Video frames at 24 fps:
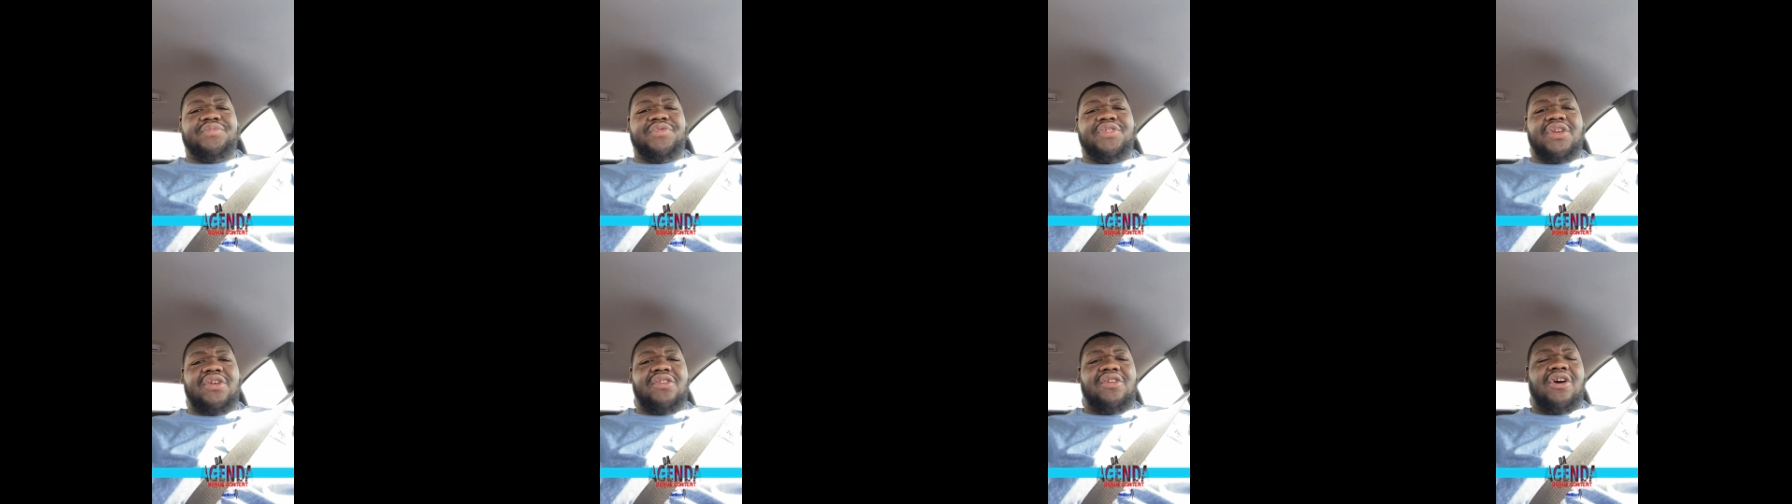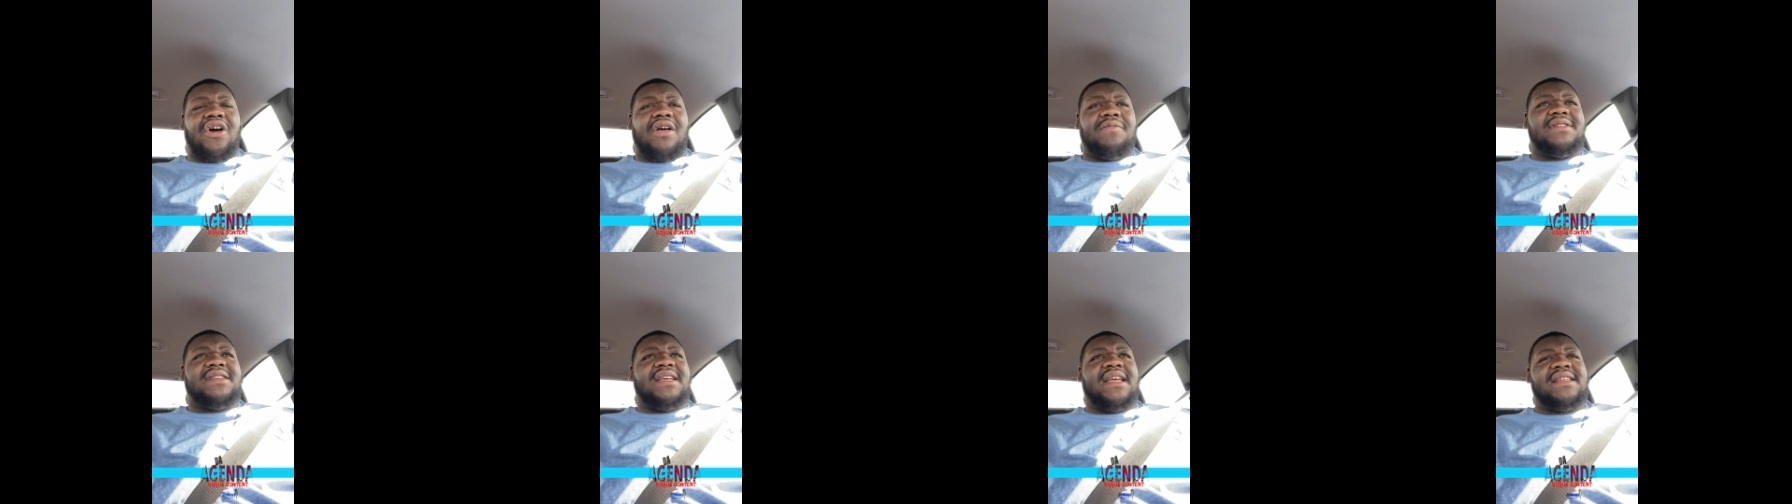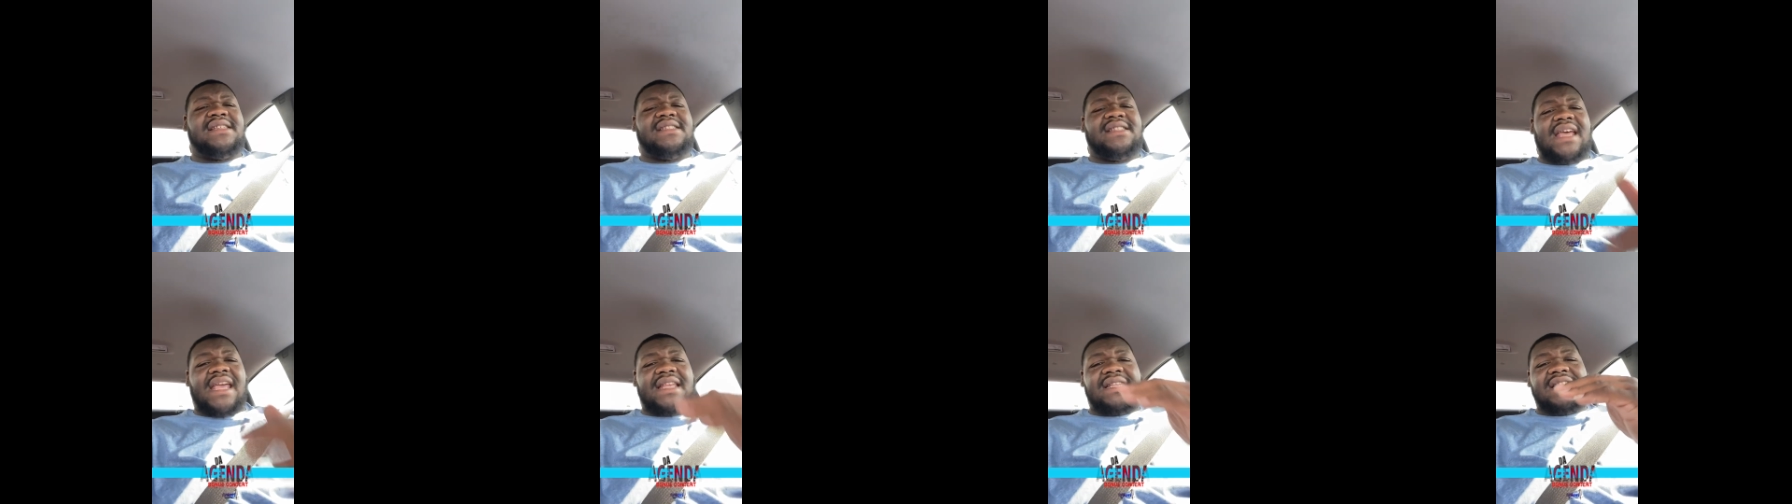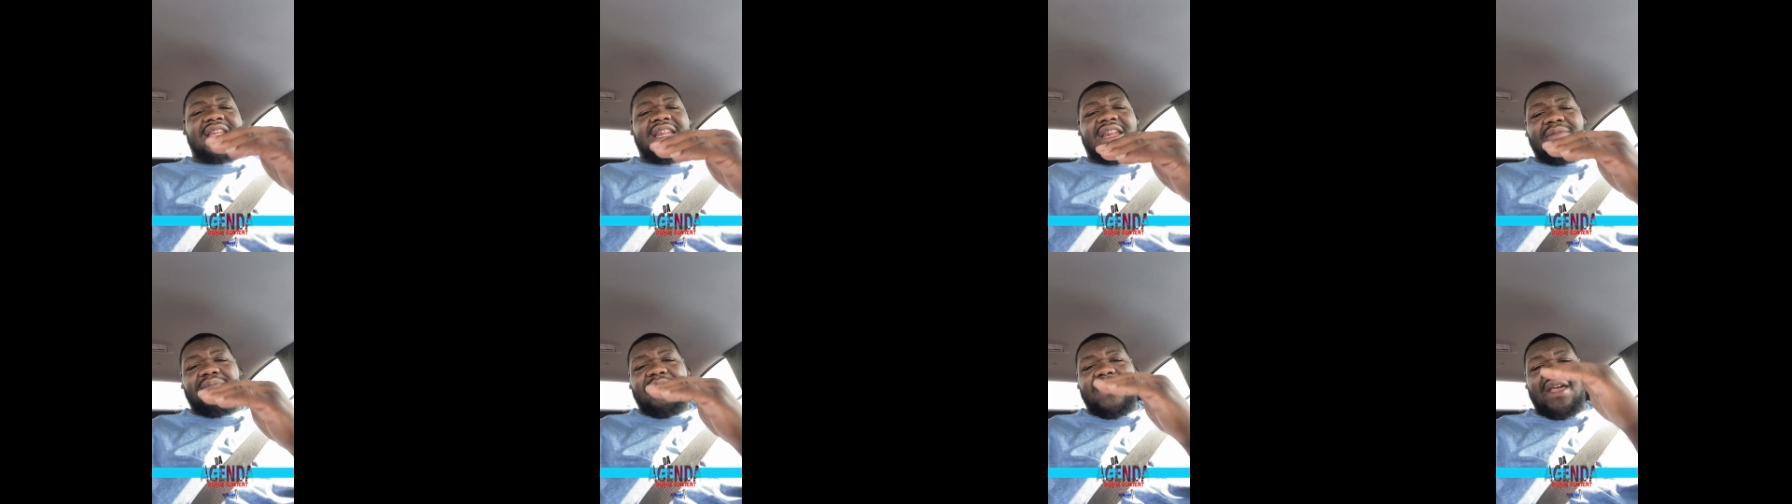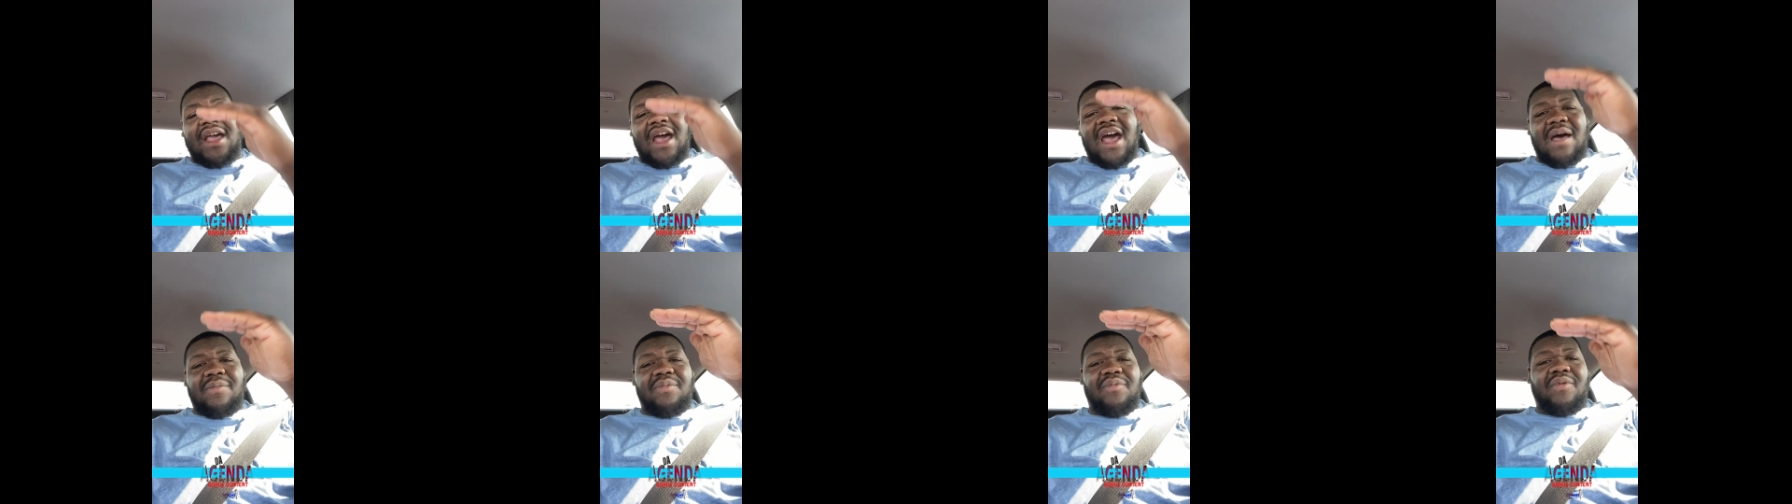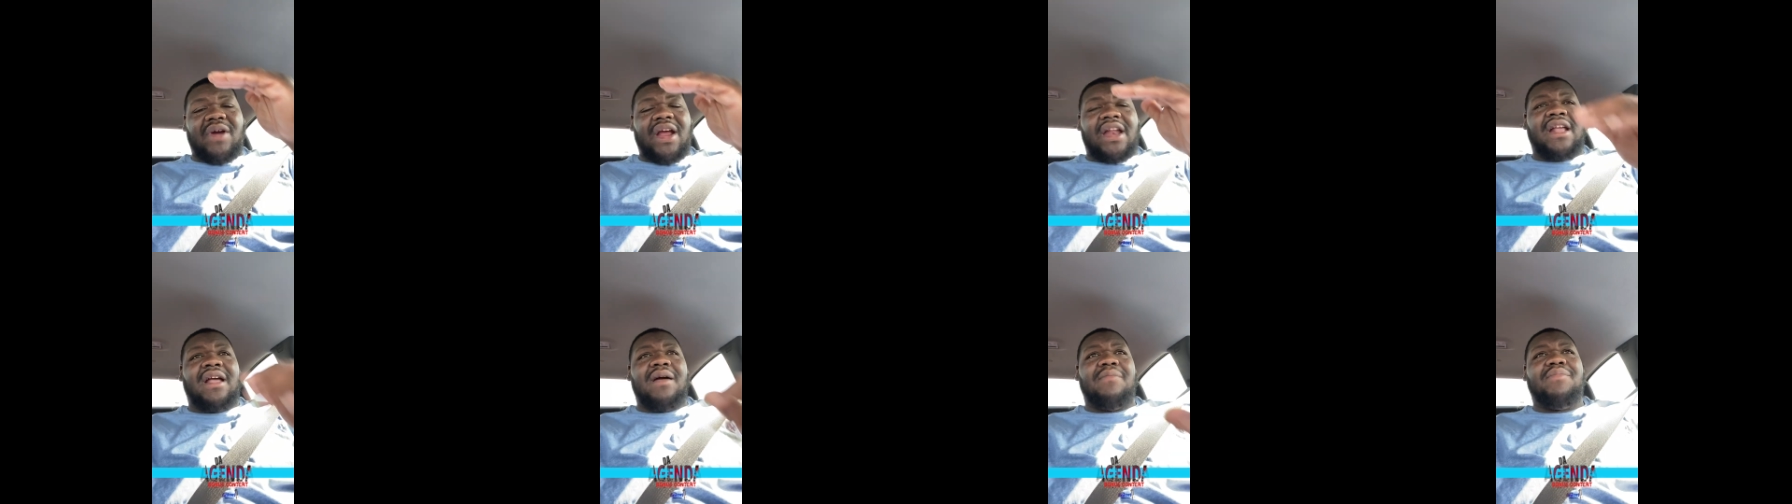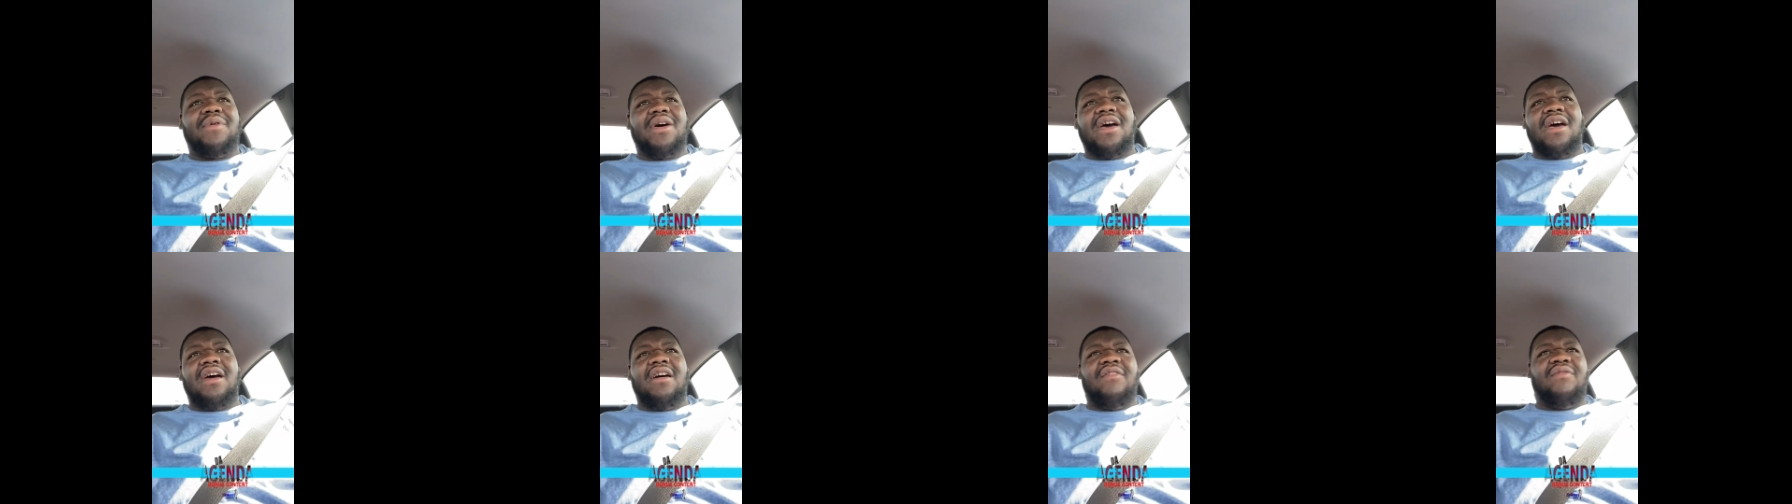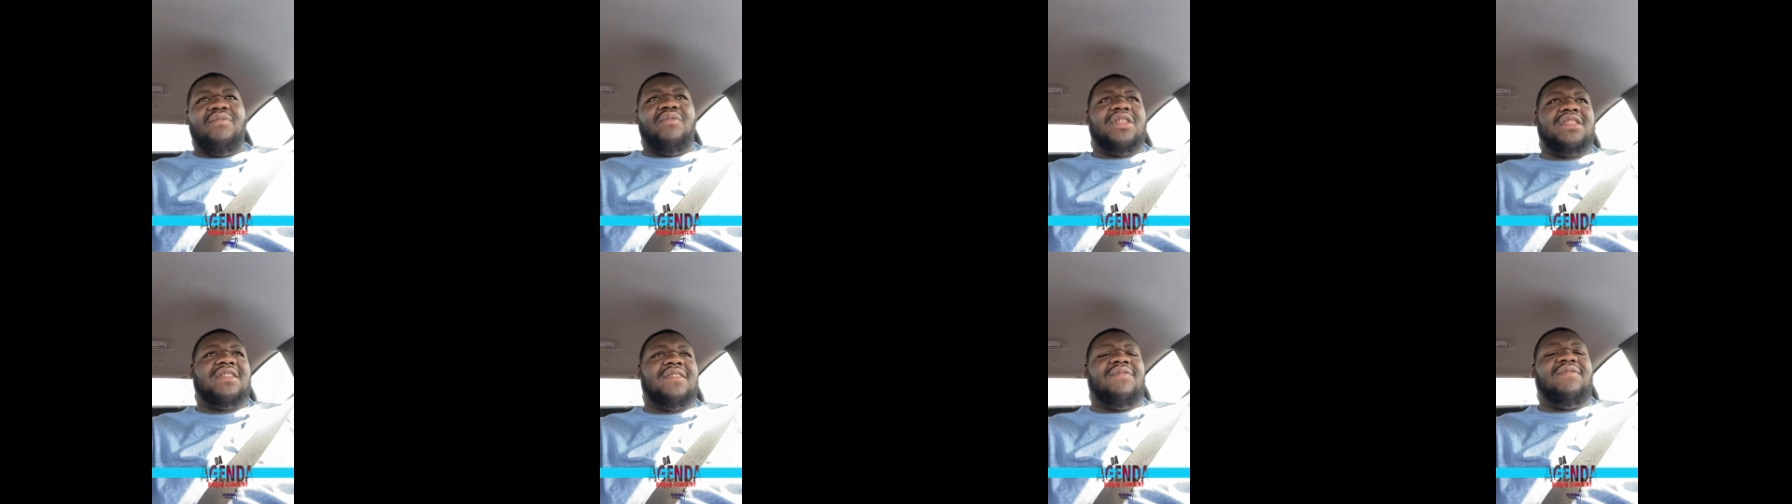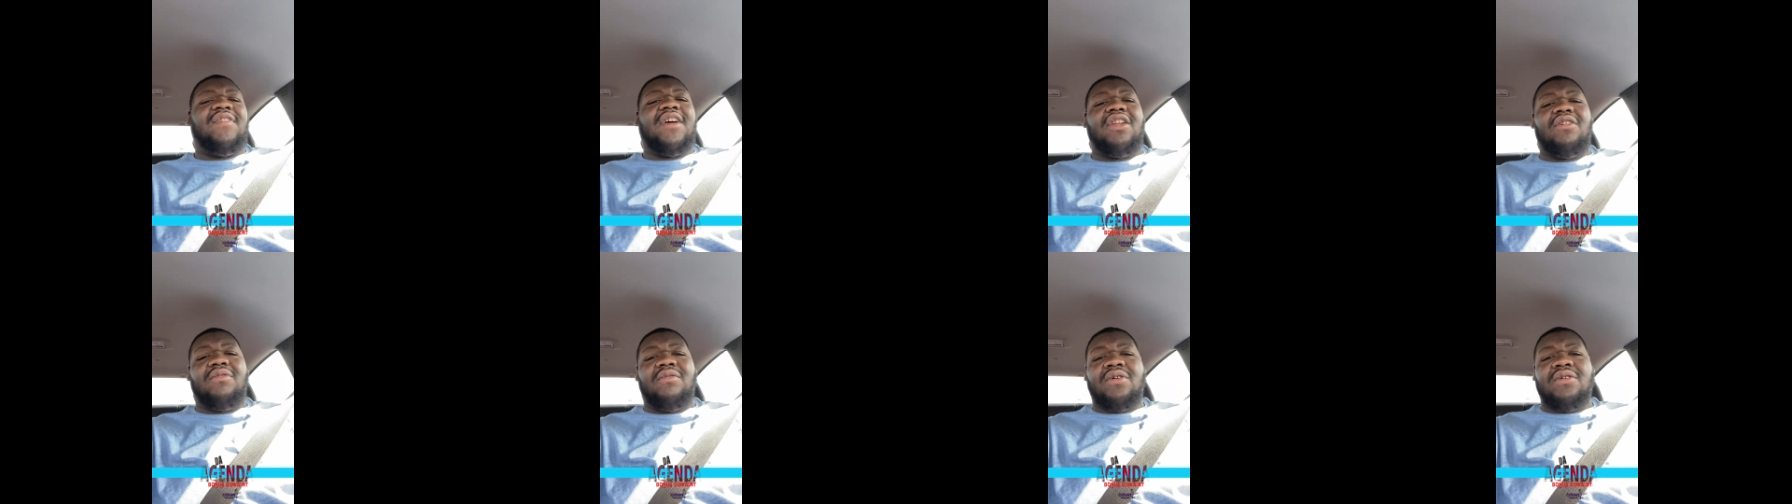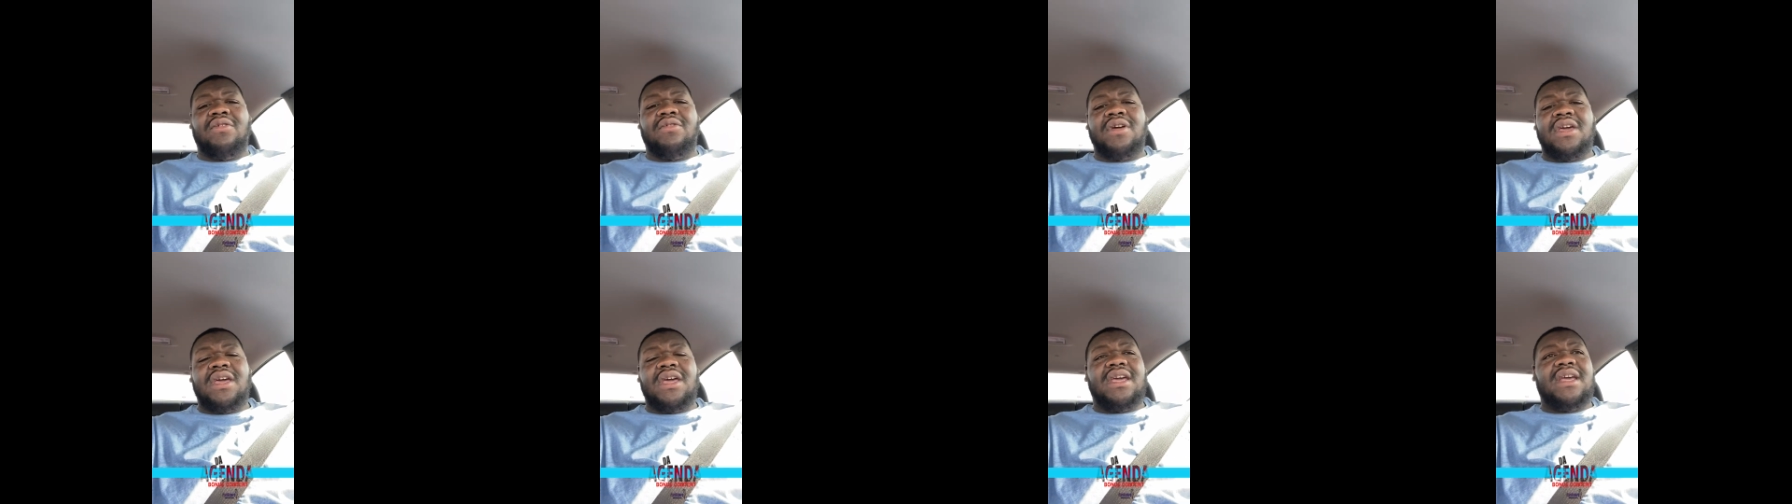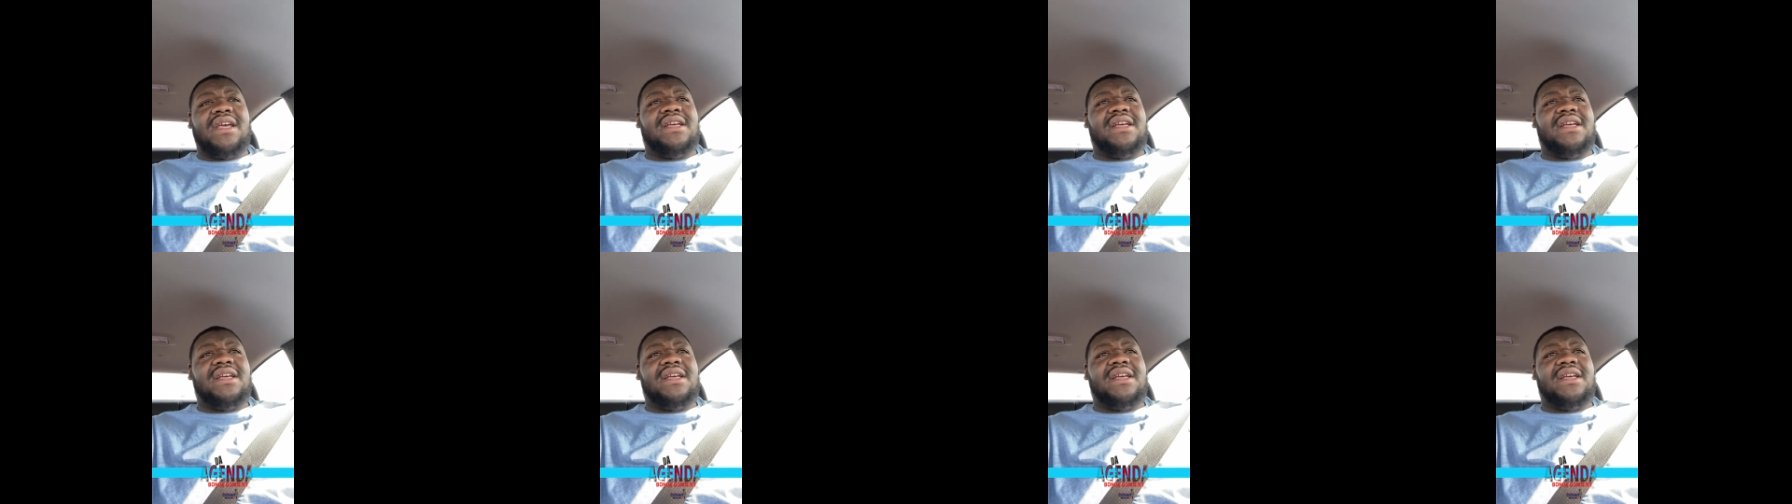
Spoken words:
You know what I'm saying? States need to be operating above what the federal